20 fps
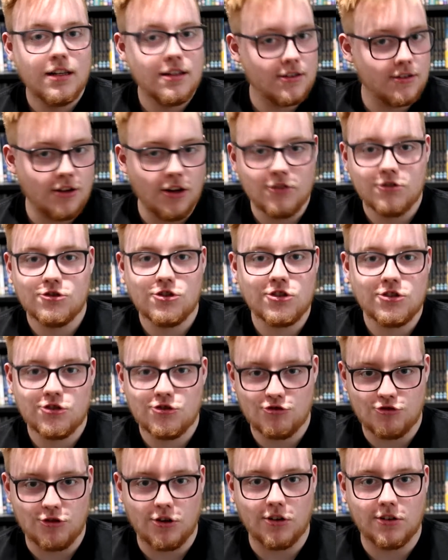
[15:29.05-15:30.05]
Not just
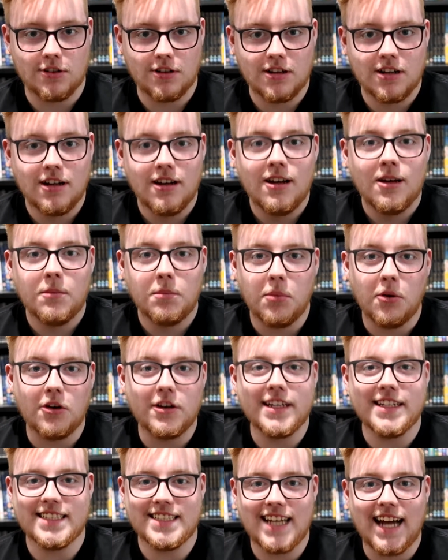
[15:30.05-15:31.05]
drunk, but
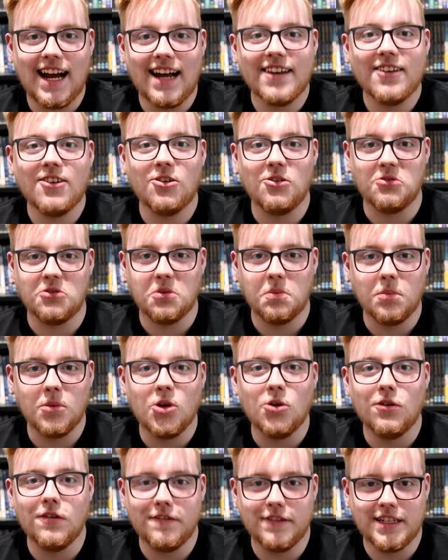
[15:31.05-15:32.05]
entitled
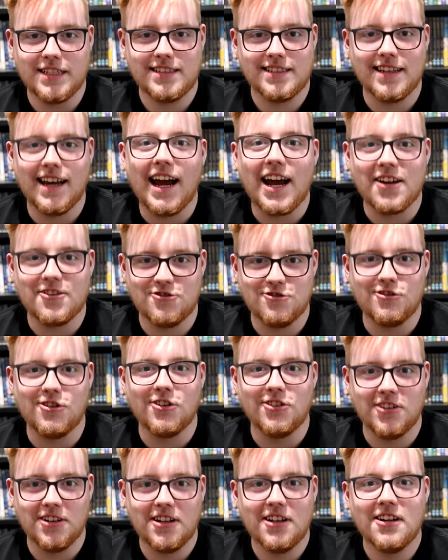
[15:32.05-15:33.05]
movie star
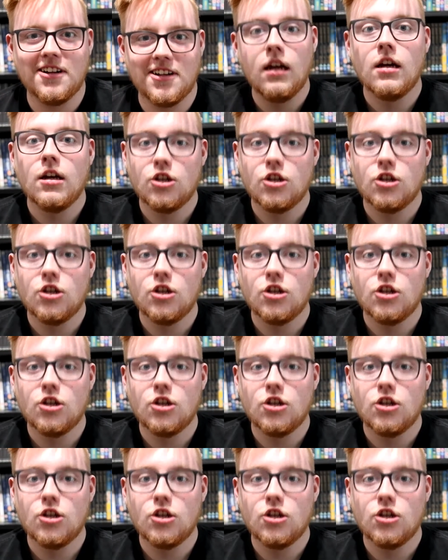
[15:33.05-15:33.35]
drunk.